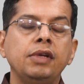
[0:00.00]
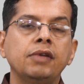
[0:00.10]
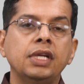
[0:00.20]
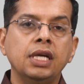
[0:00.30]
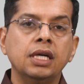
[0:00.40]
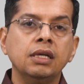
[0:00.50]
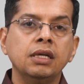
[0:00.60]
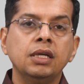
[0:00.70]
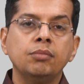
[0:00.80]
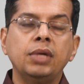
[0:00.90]
when we were
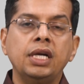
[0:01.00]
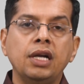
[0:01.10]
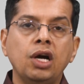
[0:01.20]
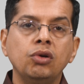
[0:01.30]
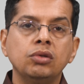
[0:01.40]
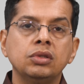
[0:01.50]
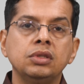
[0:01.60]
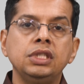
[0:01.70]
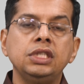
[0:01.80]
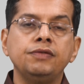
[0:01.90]
young, but now
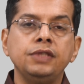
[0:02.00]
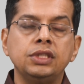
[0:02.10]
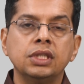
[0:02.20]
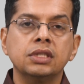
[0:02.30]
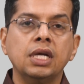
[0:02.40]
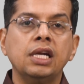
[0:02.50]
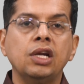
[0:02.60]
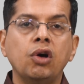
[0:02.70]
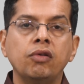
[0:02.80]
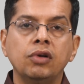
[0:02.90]
these features
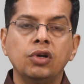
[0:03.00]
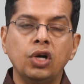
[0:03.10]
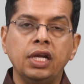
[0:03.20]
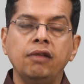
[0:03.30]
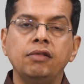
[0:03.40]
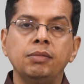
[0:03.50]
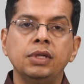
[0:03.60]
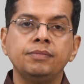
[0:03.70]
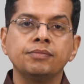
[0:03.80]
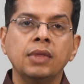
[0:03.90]
are now not
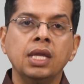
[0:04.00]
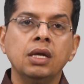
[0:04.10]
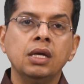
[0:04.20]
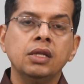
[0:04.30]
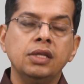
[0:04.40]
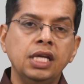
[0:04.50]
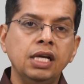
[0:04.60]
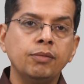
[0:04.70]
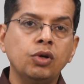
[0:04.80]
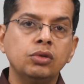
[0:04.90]
available.
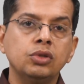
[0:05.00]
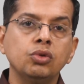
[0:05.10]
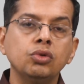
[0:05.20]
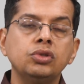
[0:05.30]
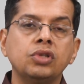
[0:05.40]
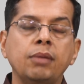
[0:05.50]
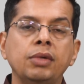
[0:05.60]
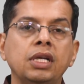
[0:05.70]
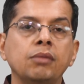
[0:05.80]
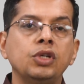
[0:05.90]
Think about those
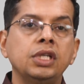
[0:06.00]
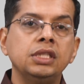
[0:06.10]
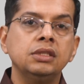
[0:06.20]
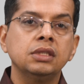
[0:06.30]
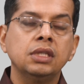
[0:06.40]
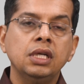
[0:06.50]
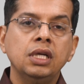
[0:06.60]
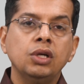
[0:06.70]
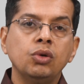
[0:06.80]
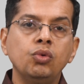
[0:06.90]
tribal communities
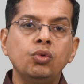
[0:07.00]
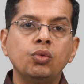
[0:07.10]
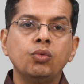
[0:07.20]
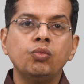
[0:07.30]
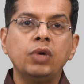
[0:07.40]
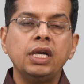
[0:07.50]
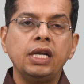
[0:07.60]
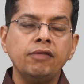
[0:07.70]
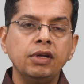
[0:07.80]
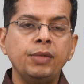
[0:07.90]
who
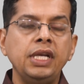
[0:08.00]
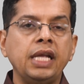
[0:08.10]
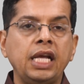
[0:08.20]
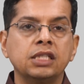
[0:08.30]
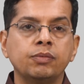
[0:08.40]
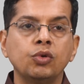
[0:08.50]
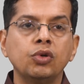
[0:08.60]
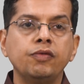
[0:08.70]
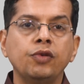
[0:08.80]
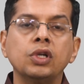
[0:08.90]
were never been
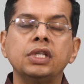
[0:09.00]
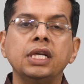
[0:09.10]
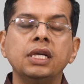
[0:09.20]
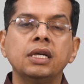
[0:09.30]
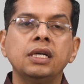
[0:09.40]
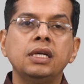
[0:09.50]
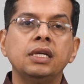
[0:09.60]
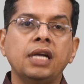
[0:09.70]
explored for their